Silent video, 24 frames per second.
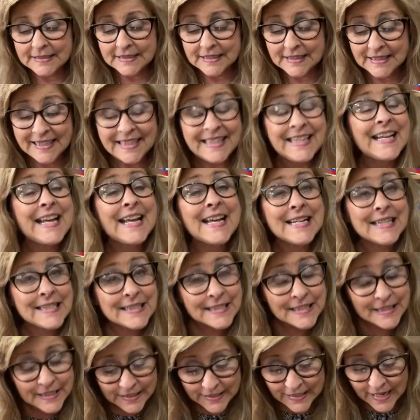the
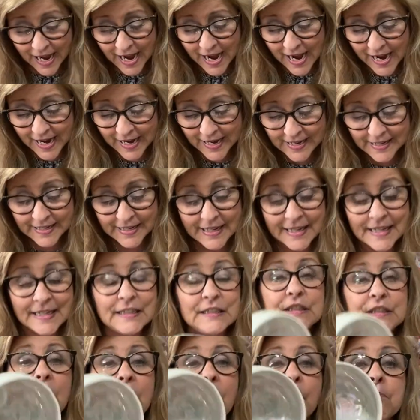inside
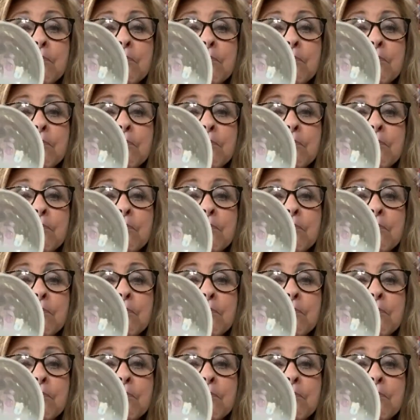is a